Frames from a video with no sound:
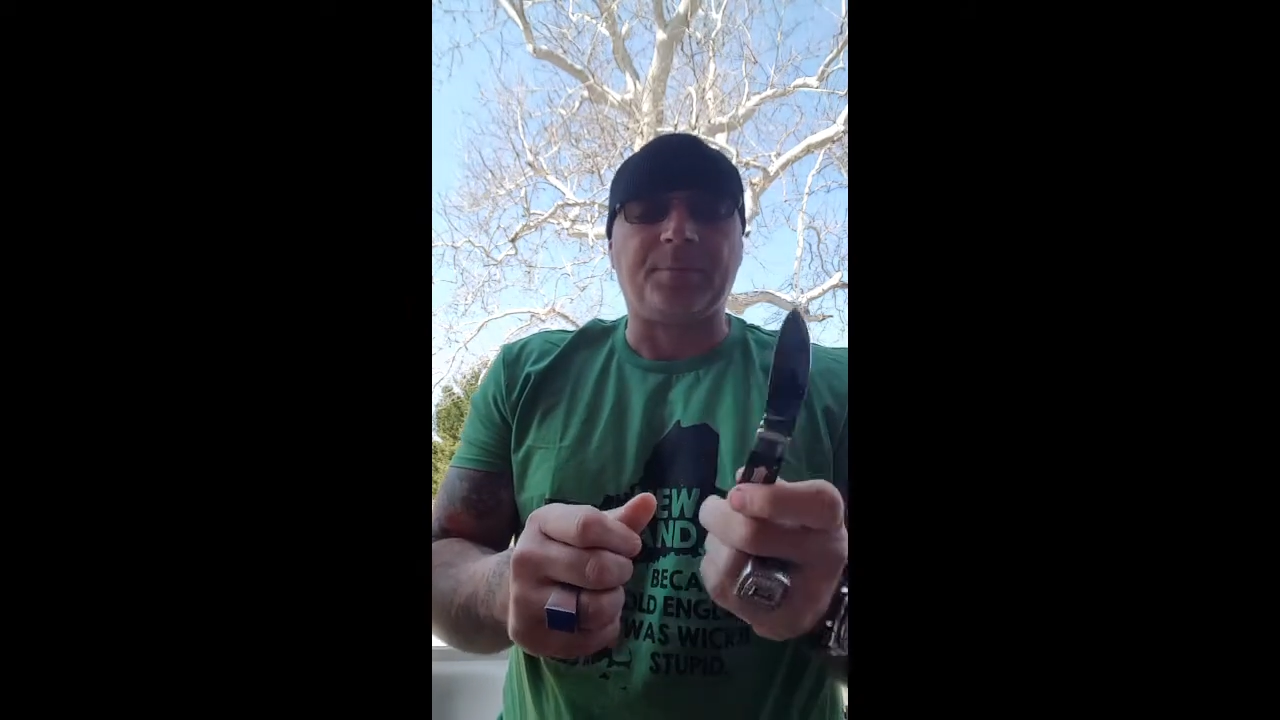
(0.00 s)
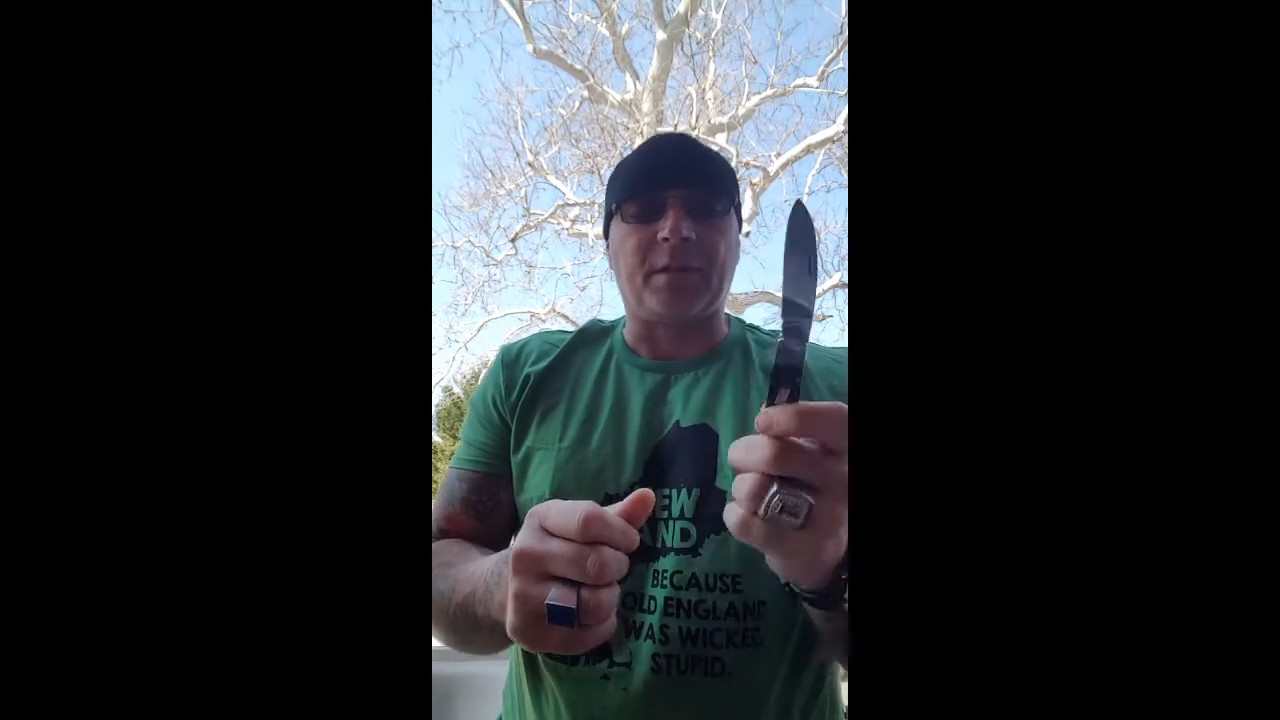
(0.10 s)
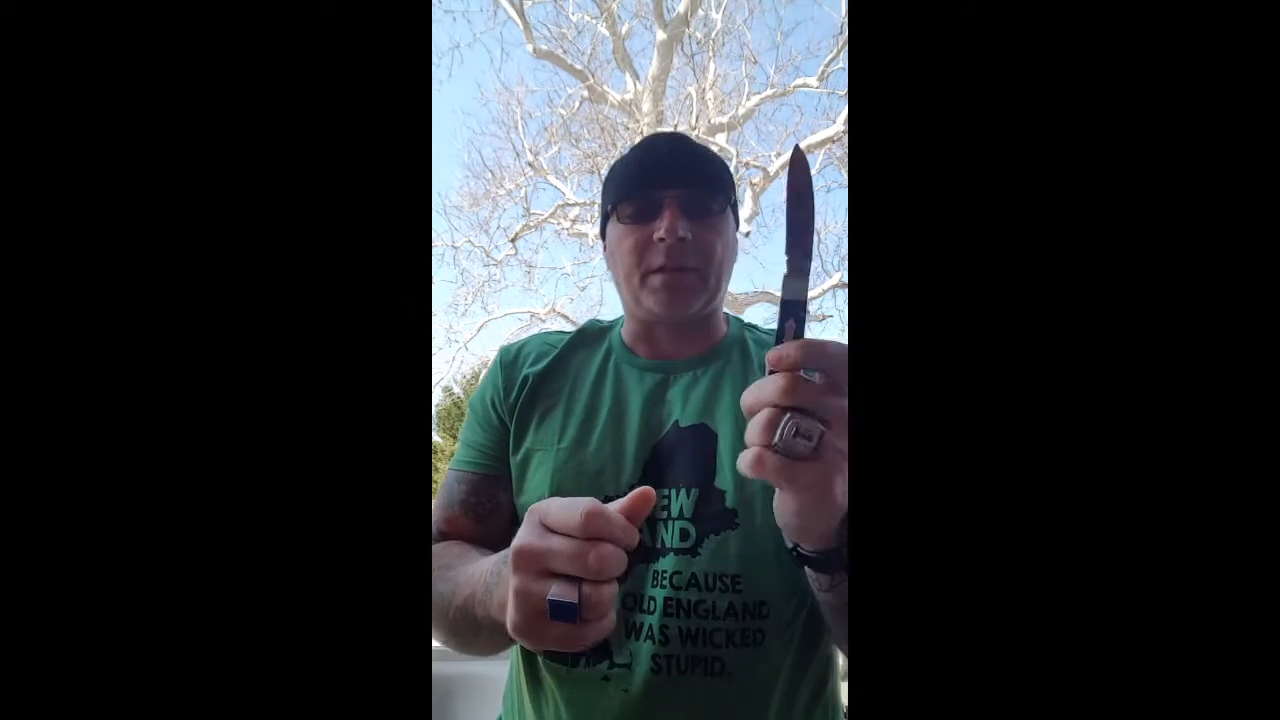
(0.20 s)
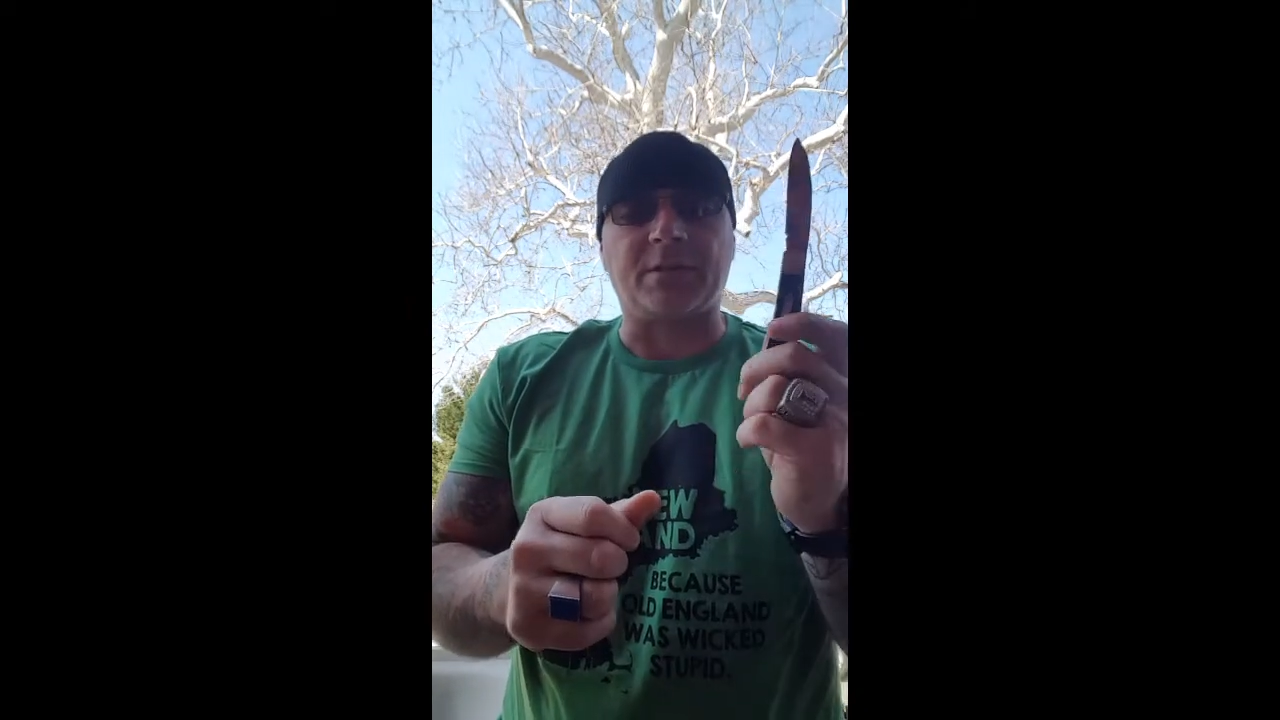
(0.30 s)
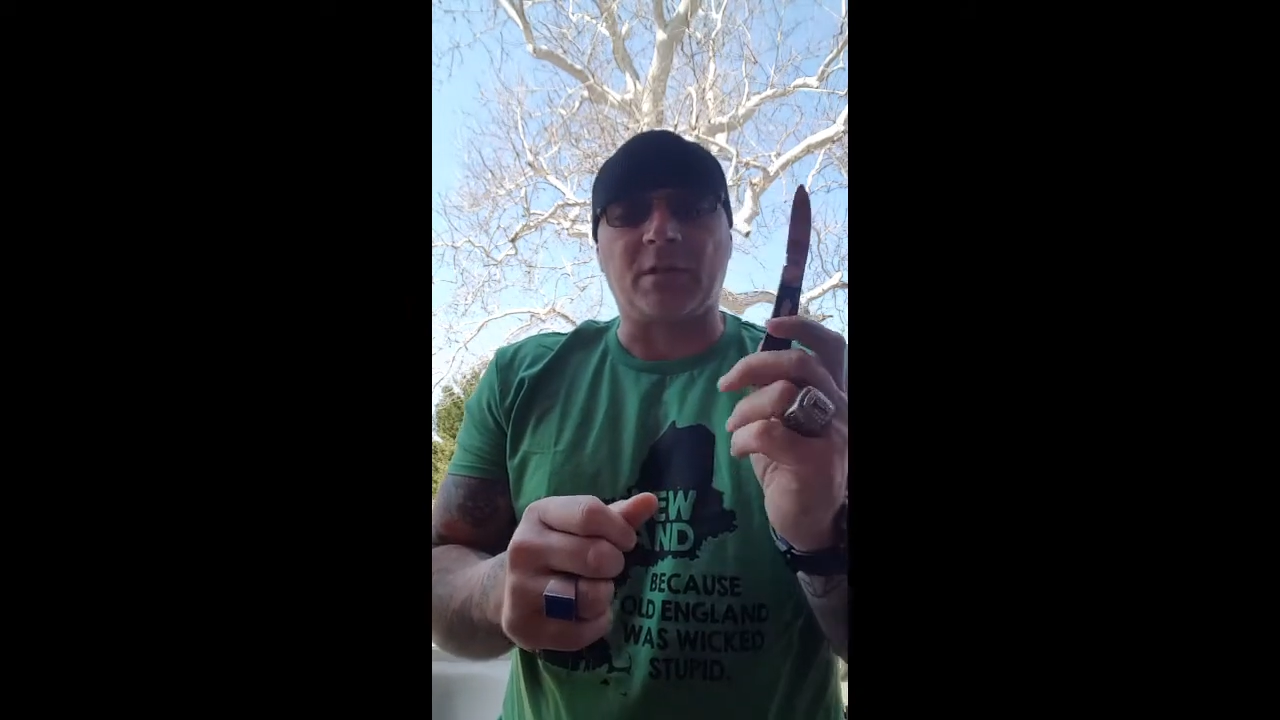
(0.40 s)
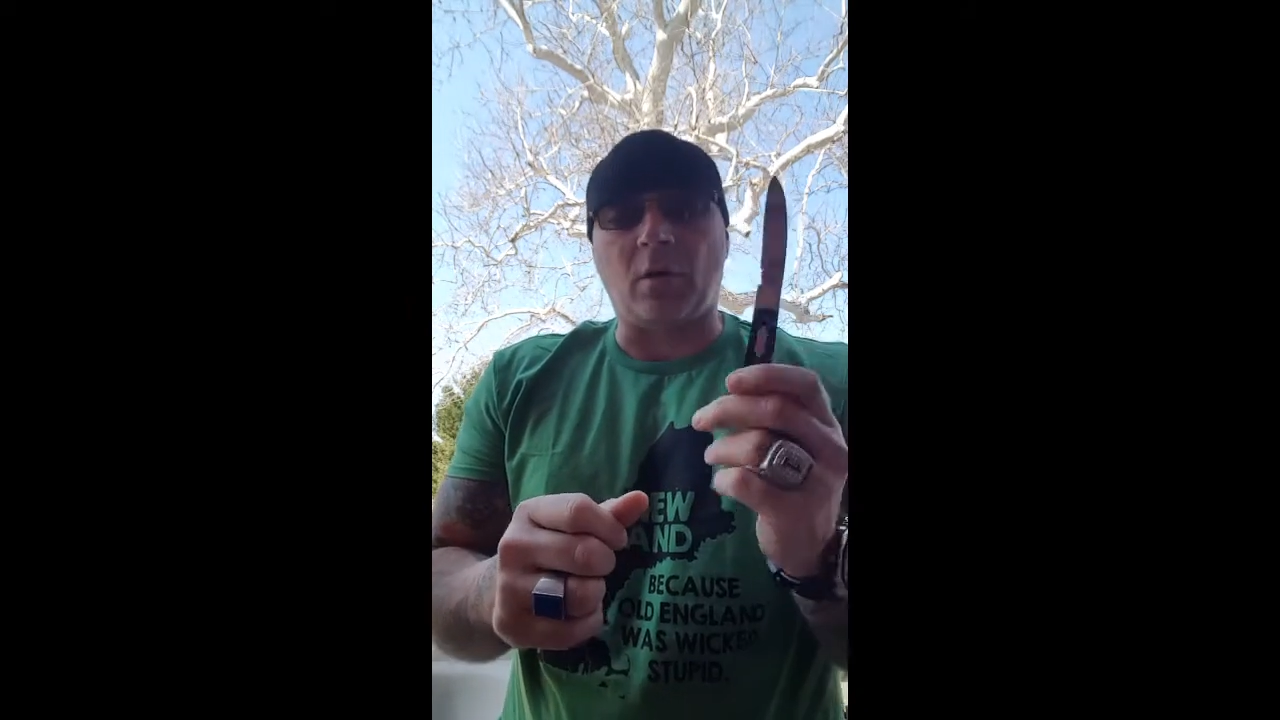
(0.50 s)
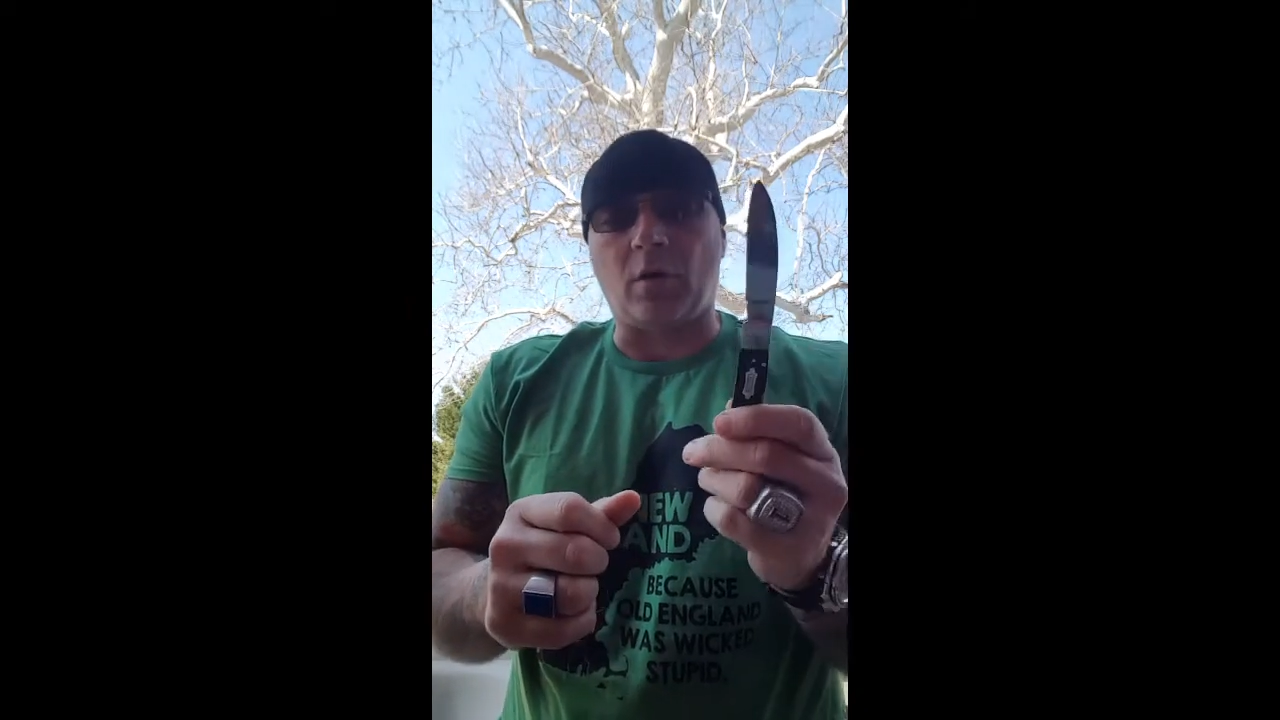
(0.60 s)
it is